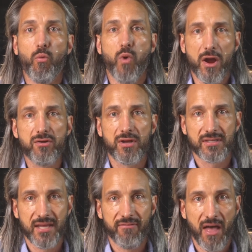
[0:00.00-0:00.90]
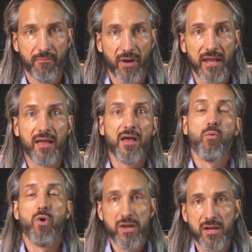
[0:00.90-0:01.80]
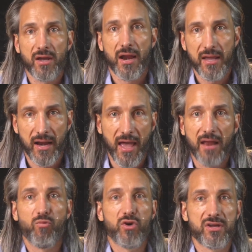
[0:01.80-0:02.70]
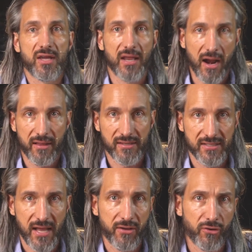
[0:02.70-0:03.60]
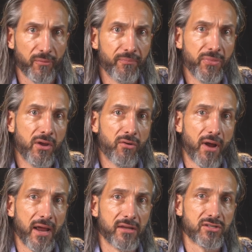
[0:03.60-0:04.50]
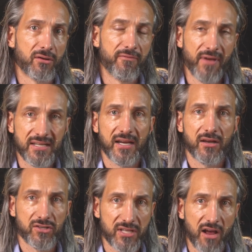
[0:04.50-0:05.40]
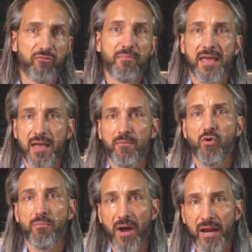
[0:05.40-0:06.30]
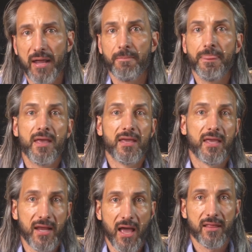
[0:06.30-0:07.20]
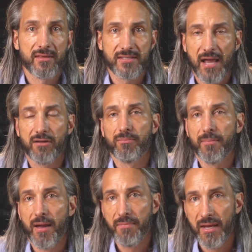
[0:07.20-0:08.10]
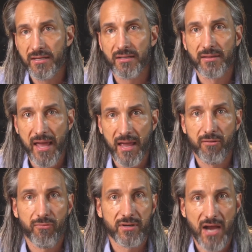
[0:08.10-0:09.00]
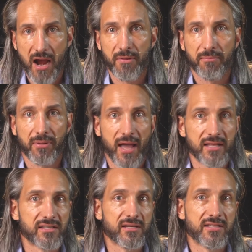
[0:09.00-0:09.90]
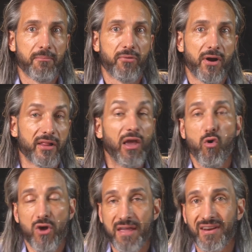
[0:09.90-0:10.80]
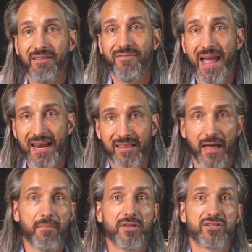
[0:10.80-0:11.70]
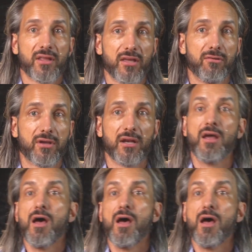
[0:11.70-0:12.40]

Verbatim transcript: where you could save that money, where you can kind of get ahead and where you can get out of this cycle, right? So investing in yourself, making more money, getting out of the cycle might mean delaying retirement plans temporarily or even invading them so that you can